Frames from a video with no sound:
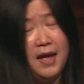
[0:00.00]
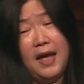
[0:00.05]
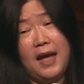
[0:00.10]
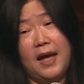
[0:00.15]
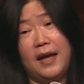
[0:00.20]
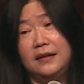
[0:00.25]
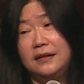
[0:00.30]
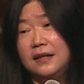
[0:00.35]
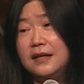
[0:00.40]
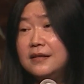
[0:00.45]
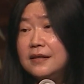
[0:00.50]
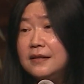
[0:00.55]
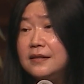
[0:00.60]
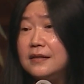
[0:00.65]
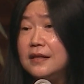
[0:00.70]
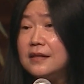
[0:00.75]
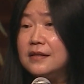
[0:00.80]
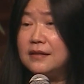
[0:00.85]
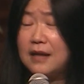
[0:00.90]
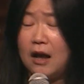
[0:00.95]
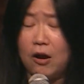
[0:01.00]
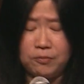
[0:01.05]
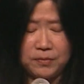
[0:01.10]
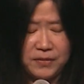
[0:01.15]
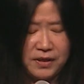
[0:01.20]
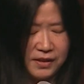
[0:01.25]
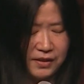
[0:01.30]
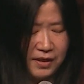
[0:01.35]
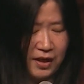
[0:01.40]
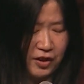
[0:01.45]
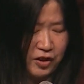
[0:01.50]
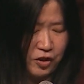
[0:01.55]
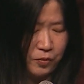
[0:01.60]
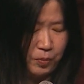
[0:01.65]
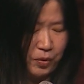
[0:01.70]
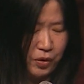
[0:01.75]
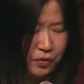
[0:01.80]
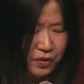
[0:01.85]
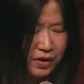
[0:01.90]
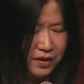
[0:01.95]
And this is the psalmist's
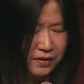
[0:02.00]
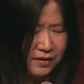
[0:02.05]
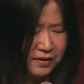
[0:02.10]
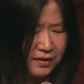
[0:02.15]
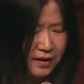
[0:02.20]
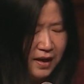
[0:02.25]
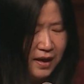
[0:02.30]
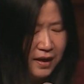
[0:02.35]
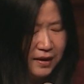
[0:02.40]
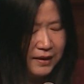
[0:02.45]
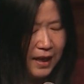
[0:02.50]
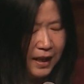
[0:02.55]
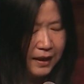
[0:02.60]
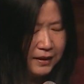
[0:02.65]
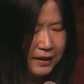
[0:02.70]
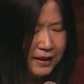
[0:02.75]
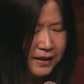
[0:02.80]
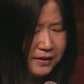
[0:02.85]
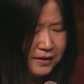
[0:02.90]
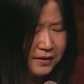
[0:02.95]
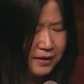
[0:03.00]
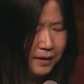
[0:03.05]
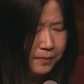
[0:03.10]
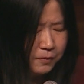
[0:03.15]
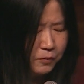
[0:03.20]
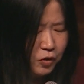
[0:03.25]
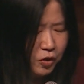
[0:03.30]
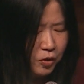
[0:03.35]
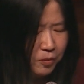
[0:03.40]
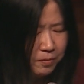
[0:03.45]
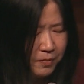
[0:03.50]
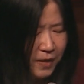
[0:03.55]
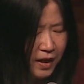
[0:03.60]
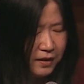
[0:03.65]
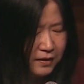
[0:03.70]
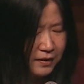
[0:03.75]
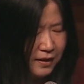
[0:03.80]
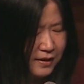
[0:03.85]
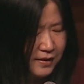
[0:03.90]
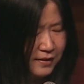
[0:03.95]
experience that leads him to
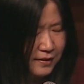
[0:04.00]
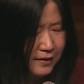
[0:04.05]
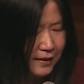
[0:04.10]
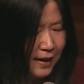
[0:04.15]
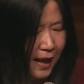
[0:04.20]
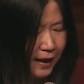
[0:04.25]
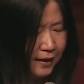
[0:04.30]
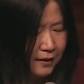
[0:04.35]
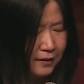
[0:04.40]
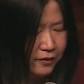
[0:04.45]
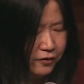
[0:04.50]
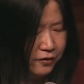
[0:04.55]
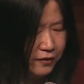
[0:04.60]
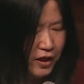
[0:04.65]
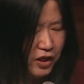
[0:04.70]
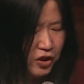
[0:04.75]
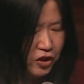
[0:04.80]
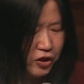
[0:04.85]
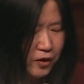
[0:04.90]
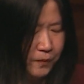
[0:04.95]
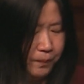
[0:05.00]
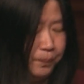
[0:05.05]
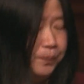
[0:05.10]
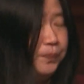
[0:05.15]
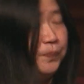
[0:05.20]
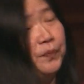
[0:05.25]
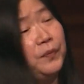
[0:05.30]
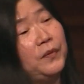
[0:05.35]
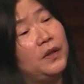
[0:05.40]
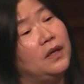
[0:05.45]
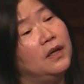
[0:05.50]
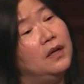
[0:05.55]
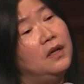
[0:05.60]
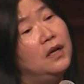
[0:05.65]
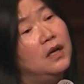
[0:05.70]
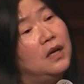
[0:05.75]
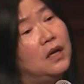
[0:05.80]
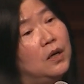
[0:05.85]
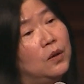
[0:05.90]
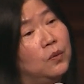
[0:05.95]
make this declaration.
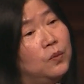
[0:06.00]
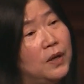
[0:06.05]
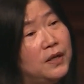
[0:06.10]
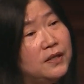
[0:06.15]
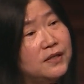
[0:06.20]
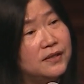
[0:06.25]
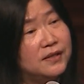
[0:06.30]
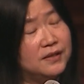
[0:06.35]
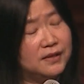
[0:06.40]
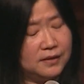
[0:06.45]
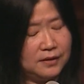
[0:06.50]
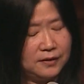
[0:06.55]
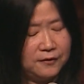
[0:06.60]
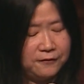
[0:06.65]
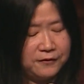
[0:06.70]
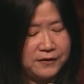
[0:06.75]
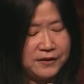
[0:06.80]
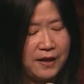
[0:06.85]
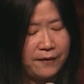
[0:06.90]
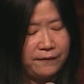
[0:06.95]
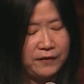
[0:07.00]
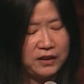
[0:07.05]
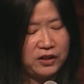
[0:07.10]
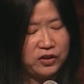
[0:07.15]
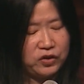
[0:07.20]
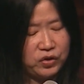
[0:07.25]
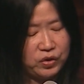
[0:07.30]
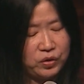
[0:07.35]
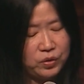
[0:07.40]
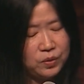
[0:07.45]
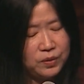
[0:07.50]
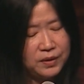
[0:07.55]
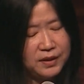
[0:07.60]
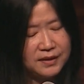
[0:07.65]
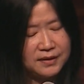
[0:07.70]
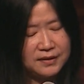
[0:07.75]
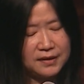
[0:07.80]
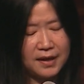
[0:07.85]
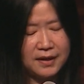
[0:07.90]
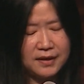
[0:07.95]
Verse 72, he
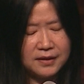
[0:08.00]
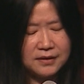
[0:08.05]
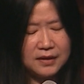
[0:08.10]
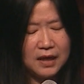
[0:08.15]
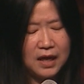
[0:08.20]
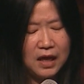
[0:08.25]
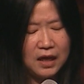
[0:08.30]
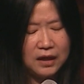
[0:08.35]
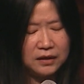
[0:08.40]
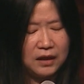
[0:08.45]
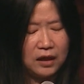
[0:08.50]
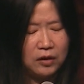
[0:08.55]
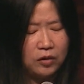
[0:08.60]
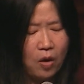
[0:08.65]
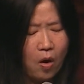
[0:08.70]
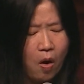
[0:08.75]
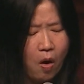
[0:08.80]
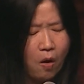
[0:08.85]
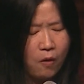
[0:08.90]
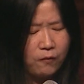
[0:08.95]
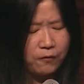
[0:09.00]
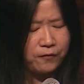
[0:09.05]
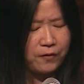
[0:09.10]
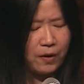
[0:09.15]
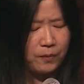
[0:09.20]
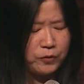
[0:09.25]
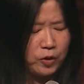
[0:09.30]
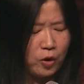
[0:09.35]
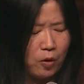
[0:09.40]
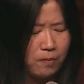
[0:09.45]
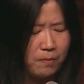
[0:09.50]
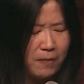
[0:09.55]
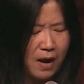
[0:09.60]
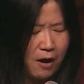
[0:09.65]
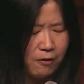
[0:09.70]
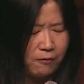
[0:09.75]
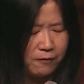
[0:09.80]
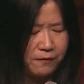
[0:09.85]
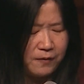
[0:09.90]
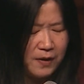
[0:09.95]
says, The law from your
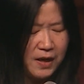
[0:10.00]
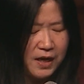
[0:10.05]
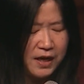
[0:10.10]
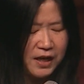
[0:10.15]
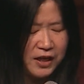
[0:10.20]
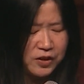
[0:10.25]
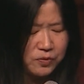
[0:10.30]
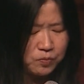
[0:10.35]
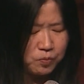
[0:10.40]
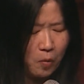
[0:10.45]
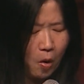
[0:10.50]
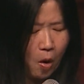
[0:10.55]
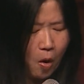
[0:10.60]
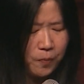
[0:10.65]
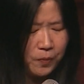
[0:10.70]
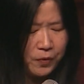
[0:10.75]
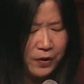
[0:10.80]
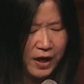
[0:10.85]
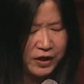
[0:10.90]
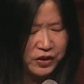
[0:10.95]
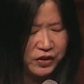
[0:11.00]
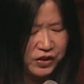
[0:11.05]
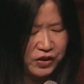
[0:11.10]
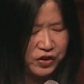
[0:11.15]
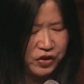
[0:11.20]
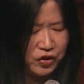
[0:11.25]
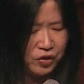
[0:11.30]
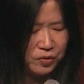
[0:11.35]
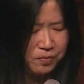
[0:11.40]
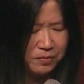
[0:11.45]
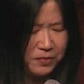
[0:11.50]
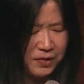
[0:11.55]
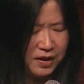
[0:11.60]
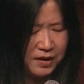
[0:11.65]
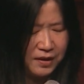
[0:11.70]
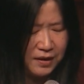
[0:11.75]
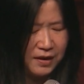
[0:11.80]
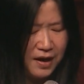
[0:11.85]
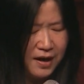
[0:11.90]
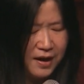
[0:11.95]
mouth is more precious to
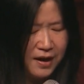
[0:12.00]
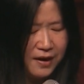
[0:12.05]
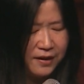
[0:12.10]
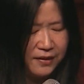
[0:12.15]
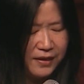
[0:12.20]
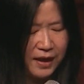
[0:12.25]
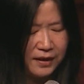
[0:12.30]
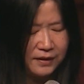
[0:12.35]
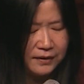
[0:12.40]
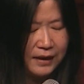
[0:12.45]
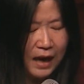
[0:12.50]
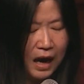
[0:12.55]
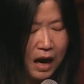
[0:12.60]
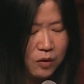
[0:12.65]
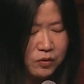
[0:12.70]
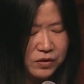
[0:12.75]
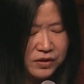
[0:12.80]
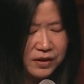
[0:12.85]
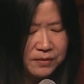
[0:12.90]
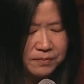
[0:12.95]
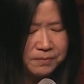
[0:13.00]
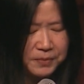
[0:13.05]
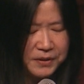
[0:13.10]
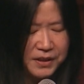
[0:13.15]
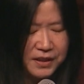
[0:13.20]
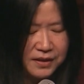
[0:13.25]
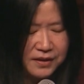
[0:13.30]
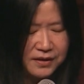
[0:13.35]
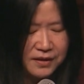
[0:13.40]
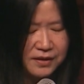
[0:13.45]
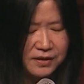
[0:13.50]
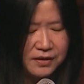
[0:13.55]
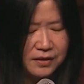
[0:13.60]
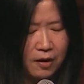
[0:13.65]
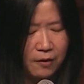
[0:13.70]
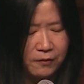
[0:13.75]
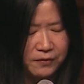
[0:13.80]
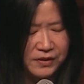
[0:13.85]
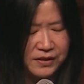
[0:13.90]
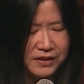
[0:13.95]
me than thousand pieces
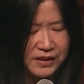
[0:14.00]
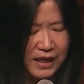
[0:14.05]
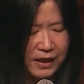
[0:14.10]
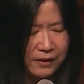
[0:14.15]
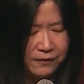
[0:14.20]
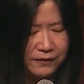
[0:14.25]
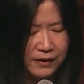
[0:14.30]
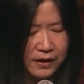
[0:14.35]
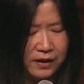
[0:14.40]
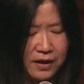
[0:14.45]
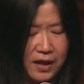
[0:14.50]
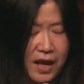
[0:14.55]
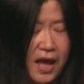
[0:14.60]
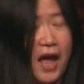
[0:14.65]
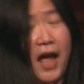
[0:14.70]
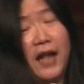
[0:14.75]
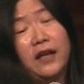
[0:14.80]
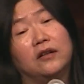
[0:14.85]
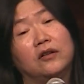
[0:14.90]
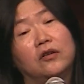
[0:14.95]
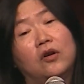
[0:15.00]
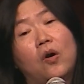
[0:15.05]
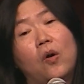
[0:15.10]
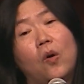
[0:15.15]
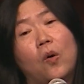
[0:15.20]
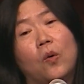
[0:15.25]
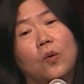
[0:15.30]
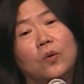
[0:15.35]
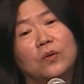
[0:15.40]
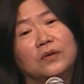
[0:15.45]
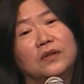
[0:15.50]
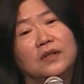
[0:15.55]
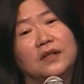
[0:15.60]
of silver and gold.